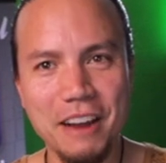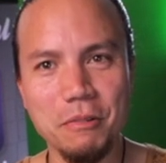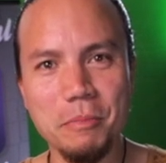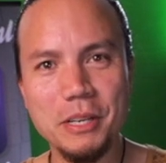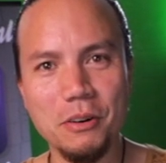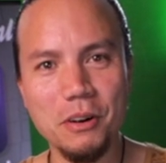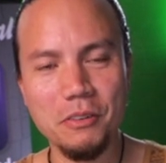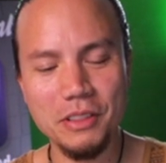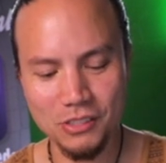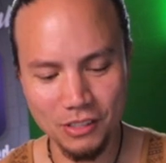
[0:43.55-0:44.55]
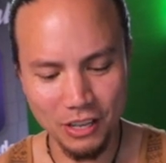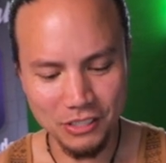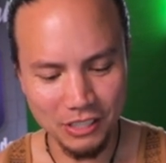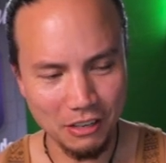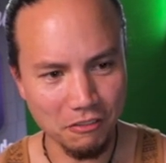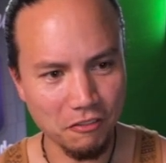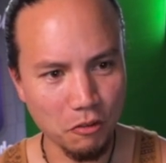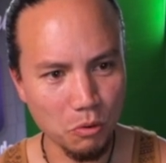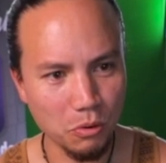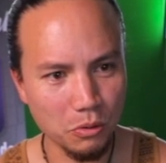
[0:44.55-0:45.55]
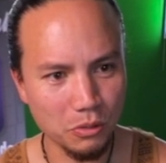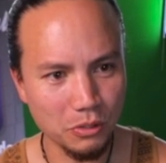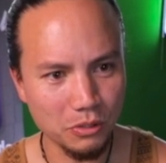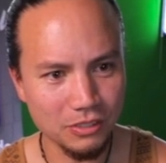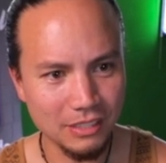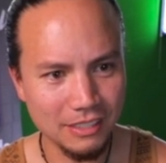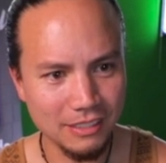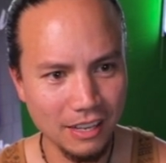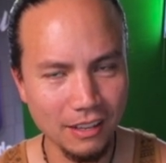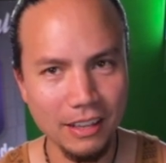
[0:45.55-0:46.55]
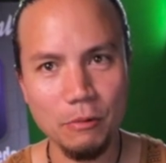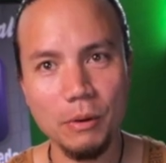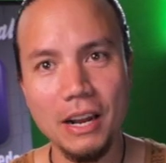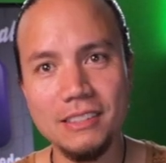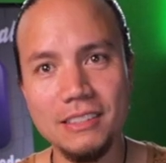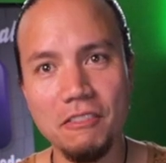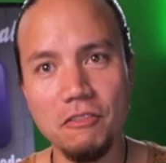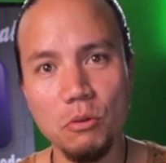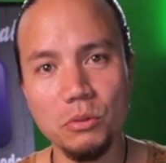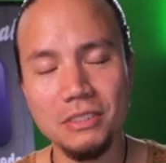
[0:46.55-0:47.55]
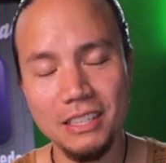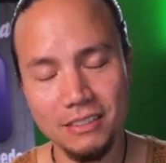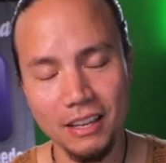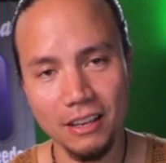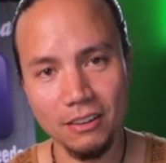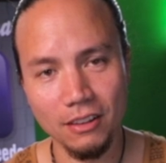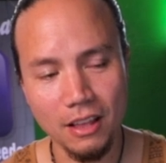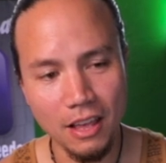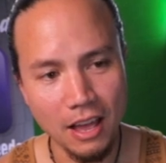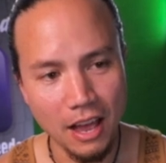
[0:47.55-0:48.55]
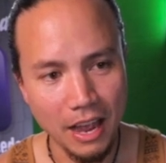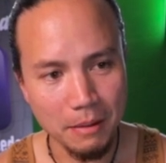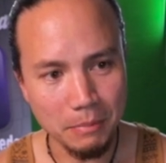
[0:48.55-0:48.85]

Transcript: And we'll be going over this clutch in full detail, and when I say full detail, I